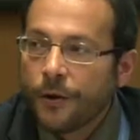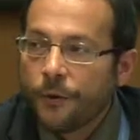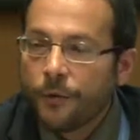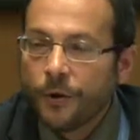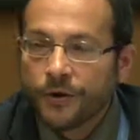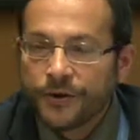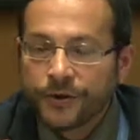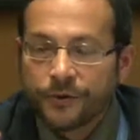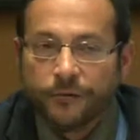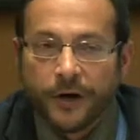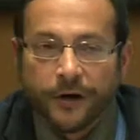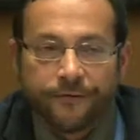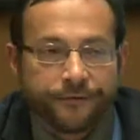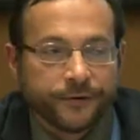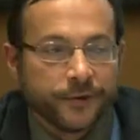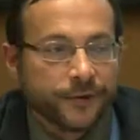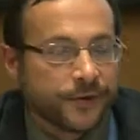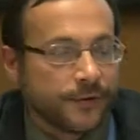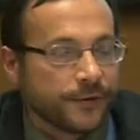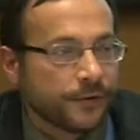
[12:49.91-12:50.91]
was a
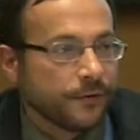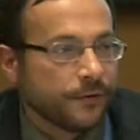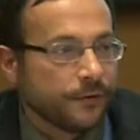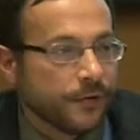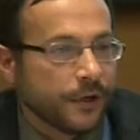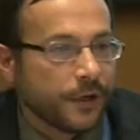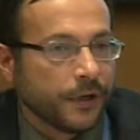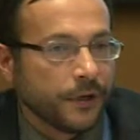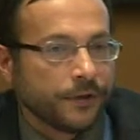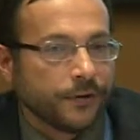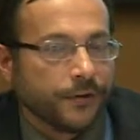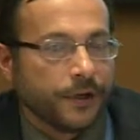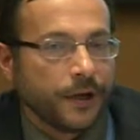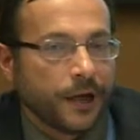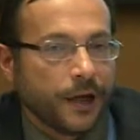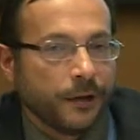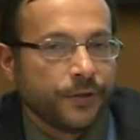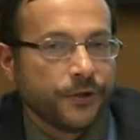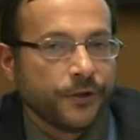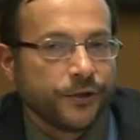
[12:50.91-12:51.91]
reference to
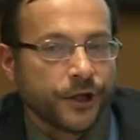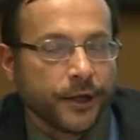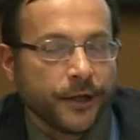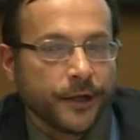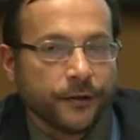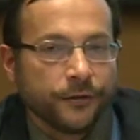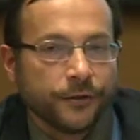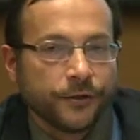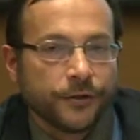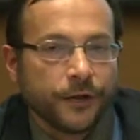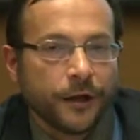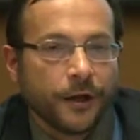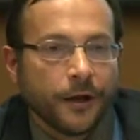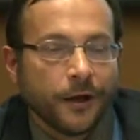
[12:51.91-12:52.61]
climate change.